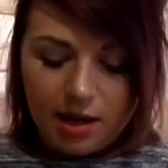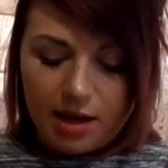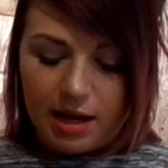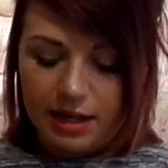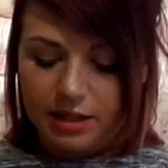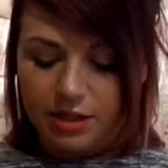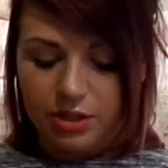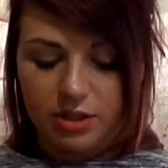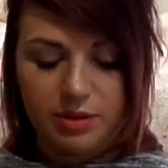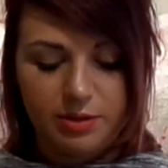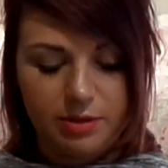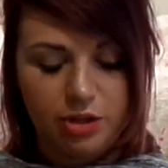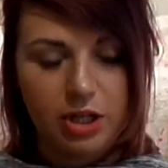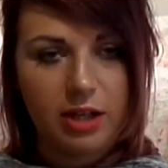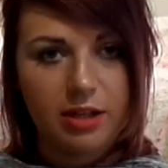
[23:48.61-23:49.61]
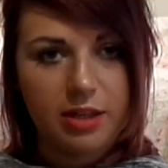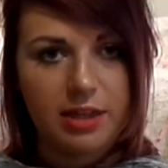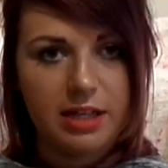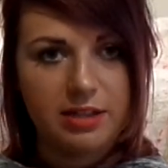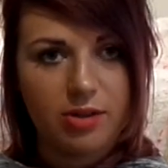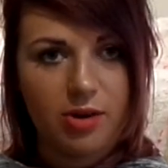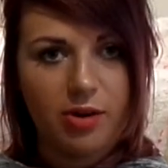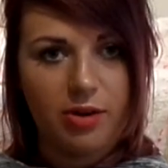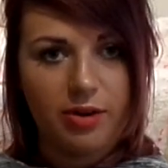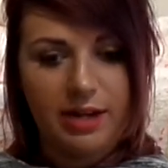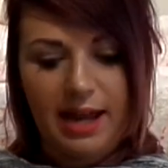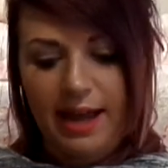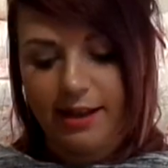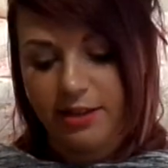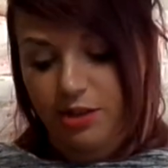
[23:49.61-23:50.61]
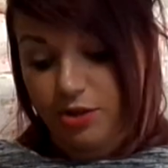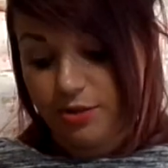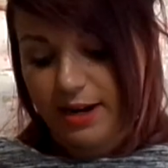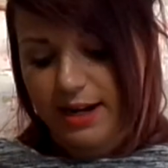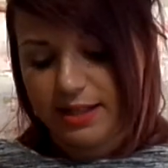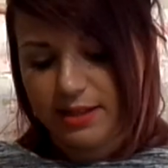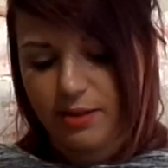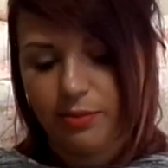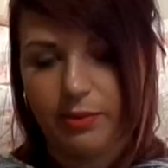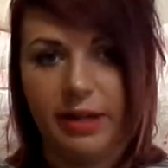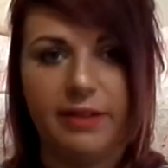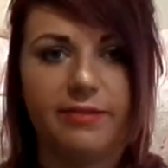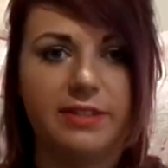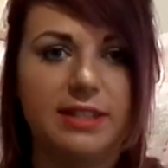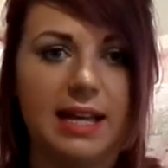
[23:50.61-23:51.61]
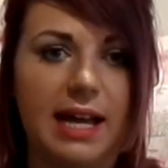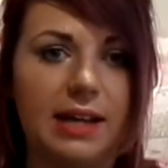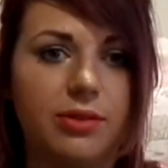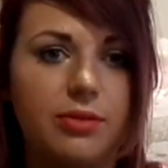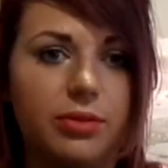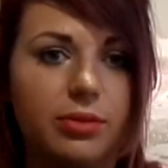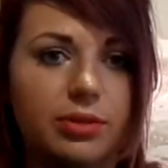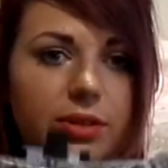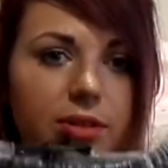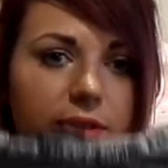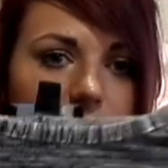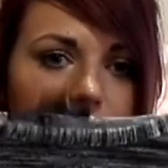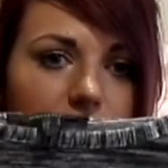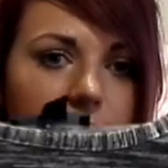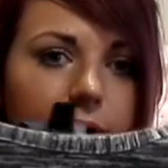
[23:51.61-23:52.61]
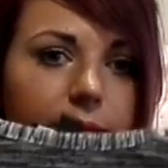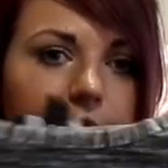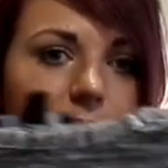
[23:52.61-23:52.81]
I could just chuck this on as a dress with sandals, so